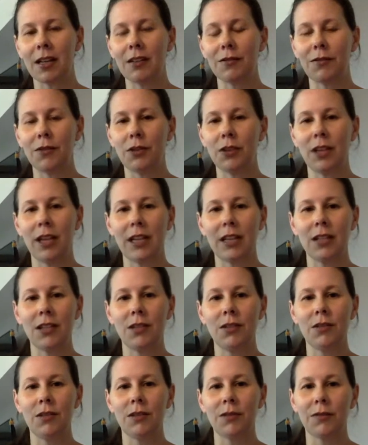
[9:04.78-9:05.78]
if you'd like to
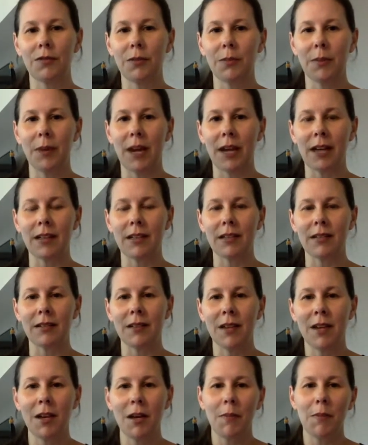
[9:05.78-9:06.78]
use it for practice.
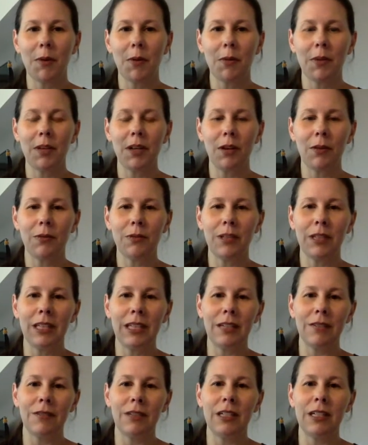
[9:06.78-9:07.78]
But we don't really
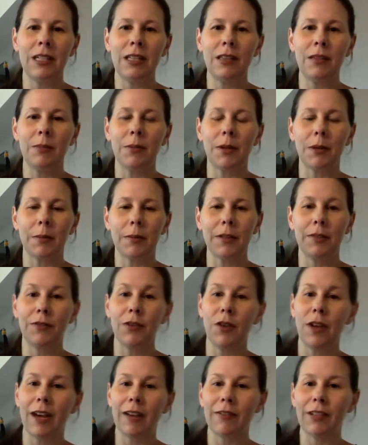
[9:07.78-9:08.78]
even need the book, but if
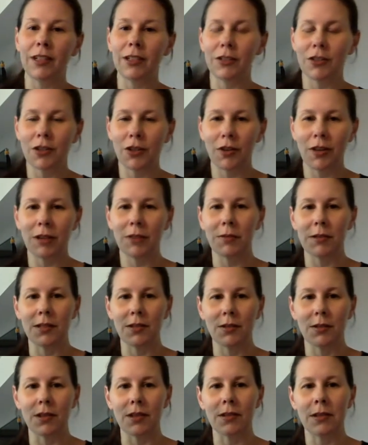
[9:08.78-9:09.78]
you have it, it's a great
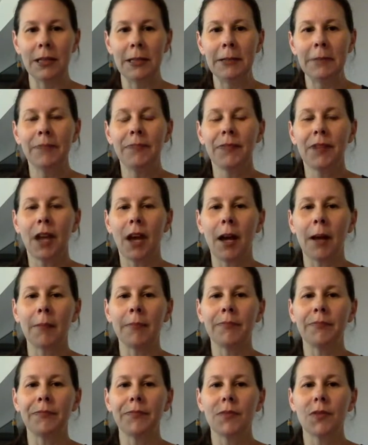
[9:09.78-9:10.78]
resource.
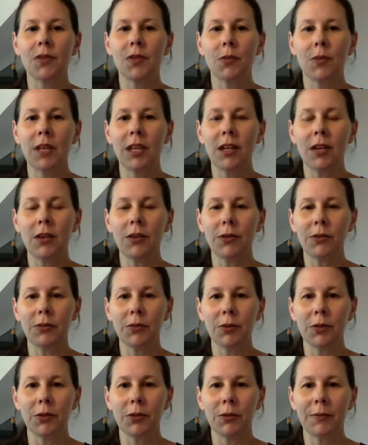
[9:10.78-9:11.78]
So we can go
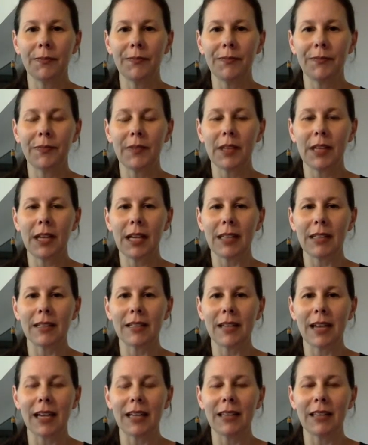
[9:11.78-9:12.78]
through and
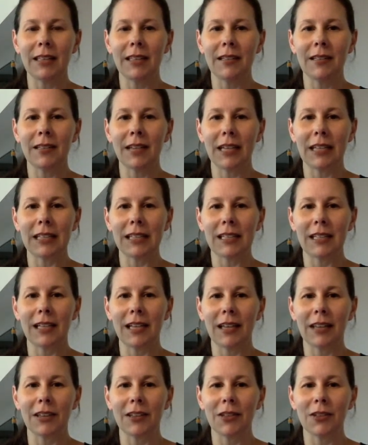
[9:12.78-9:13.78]
sign these signs
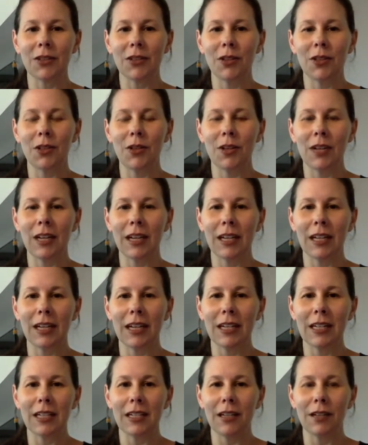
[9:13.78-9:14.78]
together so that you can get an
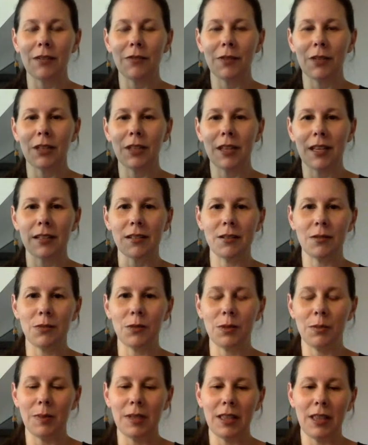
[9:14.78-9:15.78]
idea of what a lesson
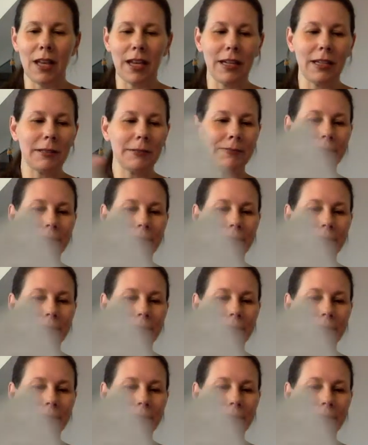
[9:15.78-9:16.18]
would be like